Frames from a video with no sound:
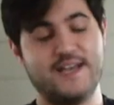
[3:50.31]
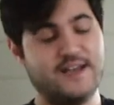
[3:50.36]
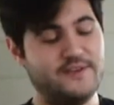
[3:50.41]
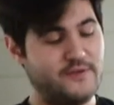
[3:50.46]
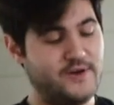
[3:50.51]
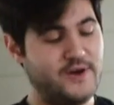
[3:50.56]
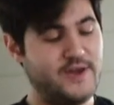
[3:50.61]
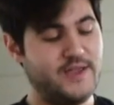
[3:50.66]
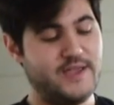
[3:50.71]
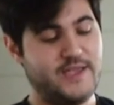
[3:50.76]

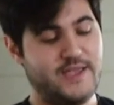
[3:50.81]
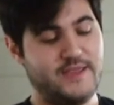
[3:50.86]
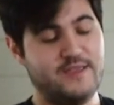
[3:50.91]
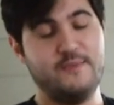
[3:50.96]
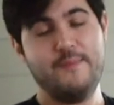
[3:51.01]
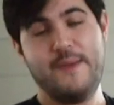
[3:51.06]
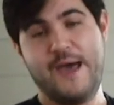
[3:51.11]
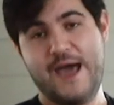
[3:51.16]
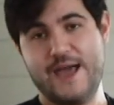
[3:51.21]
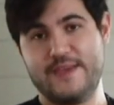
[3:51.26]
covering in
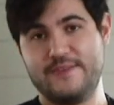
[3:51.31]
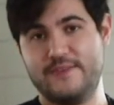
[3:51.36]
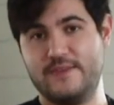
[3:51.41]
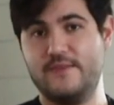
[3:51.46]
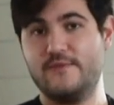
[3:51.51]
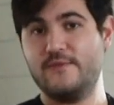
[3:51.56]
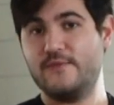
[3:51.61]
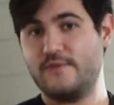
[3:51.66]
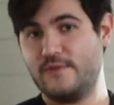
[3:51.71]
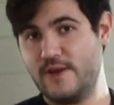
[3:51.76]
the back
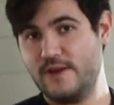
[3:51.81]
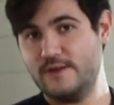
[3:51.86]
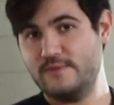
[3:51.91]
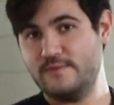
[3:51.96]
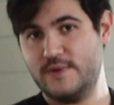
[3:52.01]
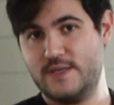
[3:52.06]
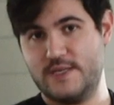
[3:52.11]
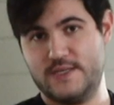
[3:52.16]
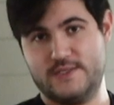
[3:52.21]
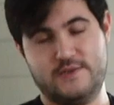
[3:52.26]
than the
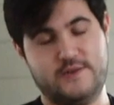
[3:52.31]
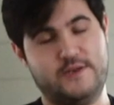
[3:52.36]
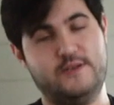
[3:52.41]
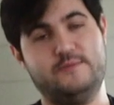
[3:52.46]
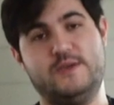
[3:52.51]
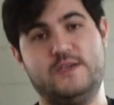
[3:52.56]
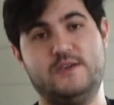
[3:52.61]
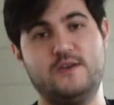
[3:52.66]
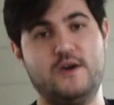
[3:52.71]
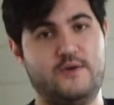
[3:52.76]
front because you're gonna
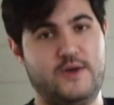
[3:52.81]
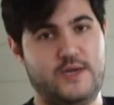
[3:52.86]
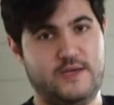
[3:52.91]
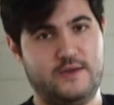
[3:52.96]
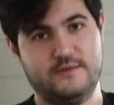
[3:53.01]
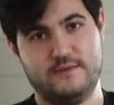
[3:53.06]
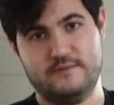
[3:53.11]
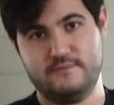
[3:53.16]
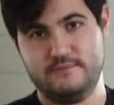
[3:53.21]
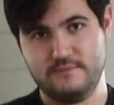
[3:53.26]
be
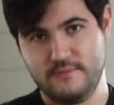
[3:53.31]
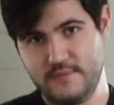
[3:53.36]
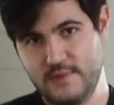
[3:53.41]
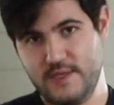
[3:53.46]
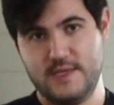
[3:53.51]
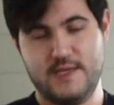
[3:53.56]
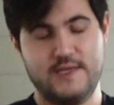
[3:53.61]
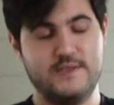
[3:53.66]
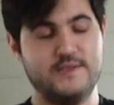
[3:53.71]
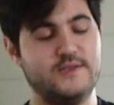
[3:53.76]
going
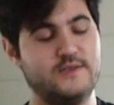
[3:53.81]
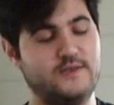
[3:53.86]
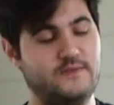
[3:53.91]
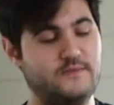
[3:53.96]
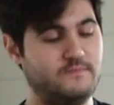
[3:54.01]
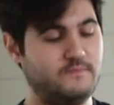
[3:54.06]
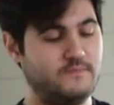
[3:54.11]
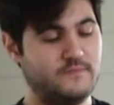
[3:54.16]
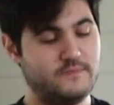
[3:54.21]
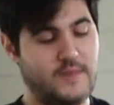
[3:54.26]
into
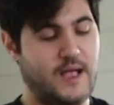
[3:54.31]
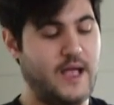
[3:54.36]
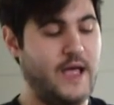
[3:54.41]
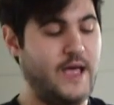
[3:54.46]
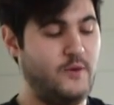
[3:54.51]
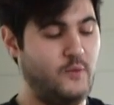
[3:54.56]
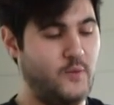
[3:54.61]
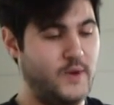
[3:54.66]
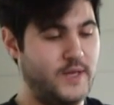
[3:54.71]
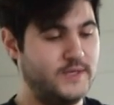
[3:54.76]
the
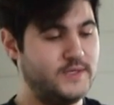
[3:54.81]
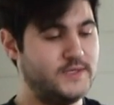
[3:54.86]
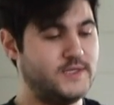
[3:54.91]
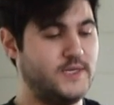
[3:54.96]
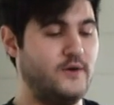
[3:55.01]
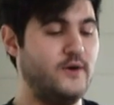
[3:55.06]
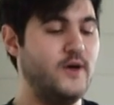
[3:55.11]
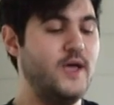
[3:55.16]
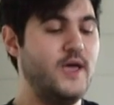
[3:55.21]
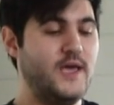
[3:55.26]
high wind.
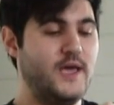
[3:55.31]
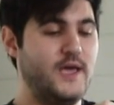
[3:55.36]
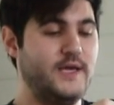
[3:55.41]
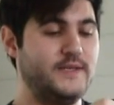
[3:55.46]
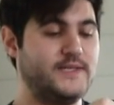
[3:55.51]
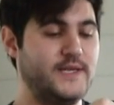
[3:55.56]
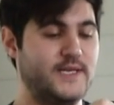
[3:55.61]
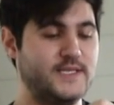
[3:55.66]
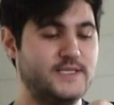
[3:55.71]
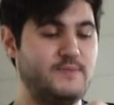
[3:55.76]
So
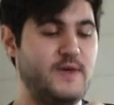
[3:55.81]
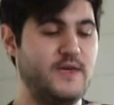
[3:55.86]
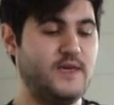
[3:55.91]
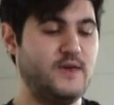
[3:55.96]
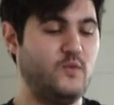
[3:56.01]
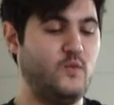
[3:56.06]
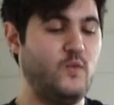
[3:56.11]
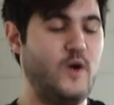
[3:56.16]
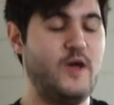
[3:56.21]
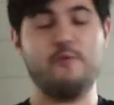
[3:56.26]
it does make
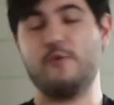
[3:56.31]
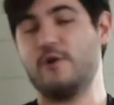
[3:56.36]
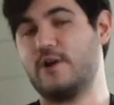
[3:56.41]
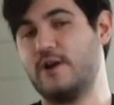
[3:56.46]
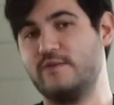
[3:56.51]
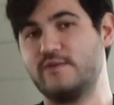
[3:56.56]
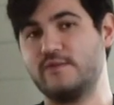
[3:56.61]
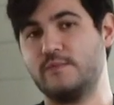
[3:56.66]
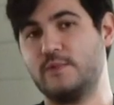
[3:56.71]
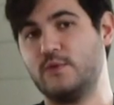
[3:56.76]
it way more
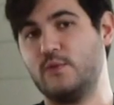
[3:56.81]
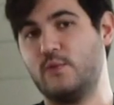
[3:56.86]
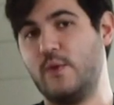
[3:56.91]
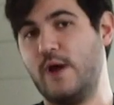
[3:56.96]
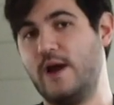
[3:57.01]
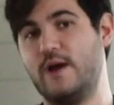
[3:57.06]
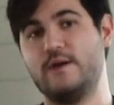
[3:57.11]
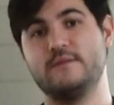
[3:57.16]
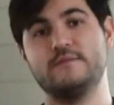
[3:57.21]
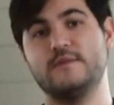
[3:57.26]
comfortable to
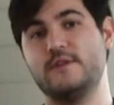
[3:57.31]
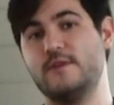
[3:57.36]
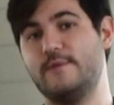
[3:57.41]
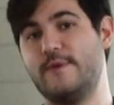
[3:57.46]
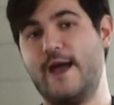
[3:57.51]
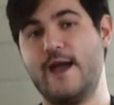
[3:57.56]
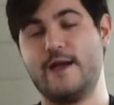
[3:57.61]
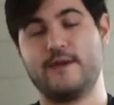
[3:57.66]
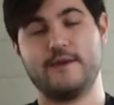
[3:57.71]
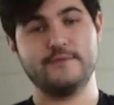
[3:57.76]
wear in the
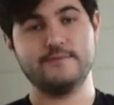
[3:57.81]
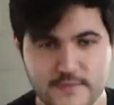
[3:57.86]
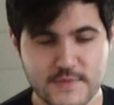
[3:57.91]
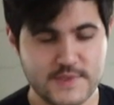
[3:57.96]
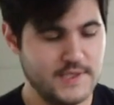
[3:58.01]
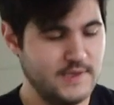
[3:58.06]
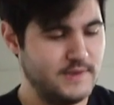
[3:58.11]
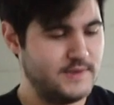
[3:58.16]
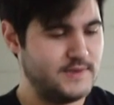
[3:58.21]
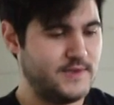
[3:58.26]
back.
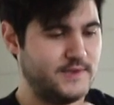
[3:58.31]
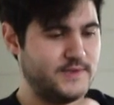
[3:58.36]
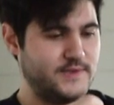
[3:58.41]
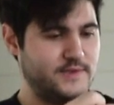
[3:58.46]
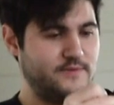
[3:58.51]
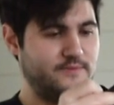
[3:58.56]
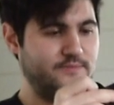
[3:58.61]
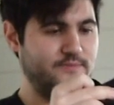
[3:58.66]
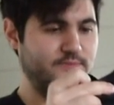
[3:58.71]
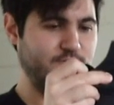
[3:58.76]
See, it's
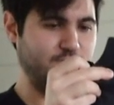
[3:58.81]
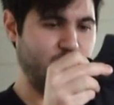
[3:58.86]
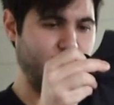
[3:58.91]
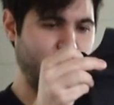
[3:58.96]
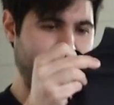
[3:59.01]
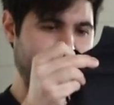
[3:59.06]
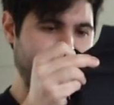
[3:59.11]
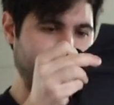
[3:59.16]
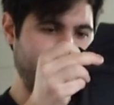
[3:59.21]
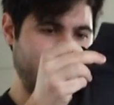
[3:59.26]
also
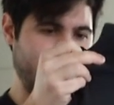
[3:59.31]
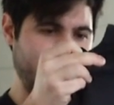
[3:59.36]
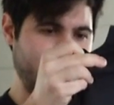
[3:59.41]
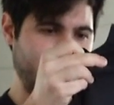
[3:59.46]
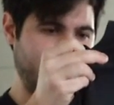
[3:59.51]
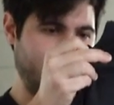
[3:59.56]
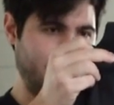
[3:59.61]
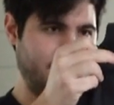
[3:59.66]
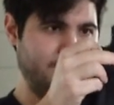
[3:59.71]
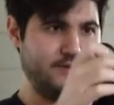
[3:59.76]
way
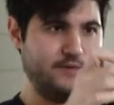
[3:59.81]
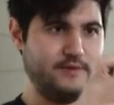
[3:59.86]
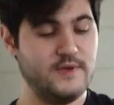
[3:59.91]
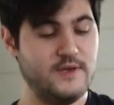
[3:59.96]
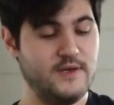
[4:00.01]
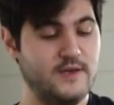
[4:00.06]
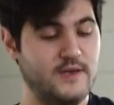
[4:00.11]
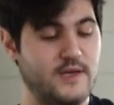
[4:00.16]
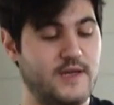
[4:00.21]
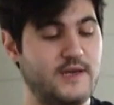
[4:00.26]
stretchier.
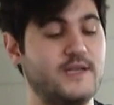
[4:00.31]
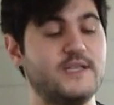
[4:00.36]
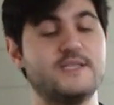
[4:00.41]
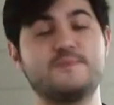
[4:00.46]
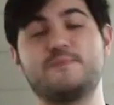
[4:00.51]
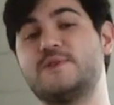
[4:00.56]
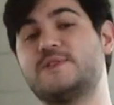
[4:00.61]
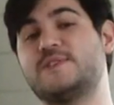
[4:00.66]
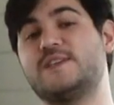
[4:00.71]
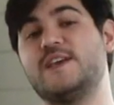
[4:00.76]
And it is
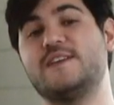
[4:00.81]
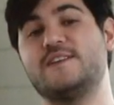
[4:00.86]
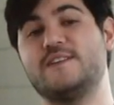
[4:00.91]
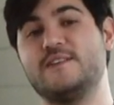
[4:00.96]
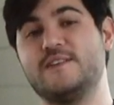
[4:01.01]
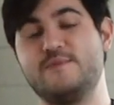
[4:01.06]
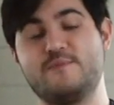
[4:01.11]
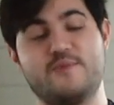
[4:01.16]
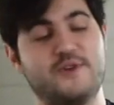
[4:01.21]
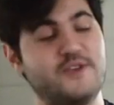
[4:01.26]

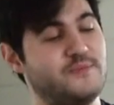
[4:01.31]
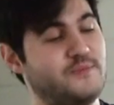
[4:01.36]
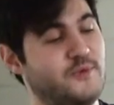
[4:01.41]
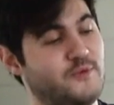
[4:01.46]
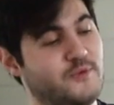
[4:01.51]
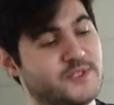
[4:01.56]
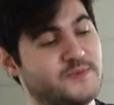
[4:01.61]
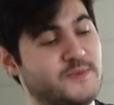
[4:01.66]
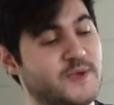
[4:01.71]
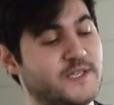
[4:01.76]
particularly
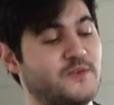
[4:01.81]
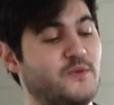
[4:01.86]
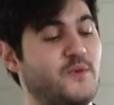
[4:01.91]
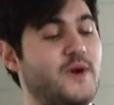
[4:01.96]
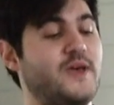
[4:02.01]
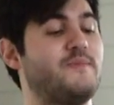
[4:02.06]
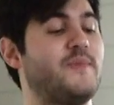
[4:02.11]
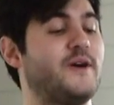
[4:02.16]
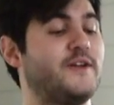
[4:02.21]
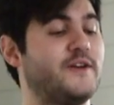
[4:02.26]
breathable, which makes it
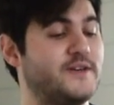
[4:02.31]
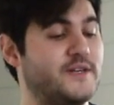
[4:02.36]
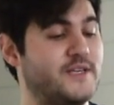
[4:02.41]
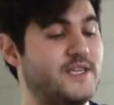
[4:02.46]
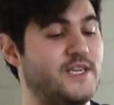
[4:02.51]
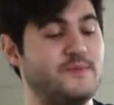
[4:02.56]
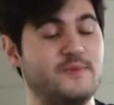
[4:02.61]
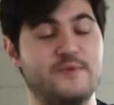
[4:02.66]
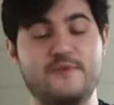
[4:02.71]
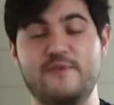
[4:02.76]
way better to
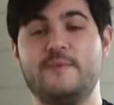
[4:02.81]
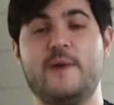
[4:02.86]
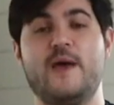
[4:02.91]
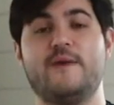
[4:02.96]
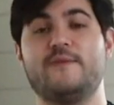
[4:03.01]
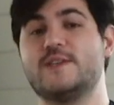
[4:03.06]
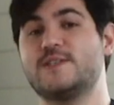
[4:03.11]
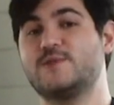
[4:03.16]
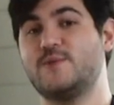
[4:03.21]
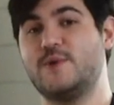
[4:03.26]
keep you from
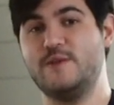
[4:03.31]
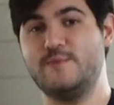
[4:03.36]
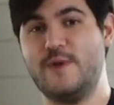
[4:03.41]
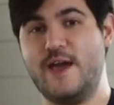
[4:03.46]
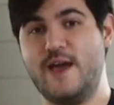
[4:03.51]
having a sweaty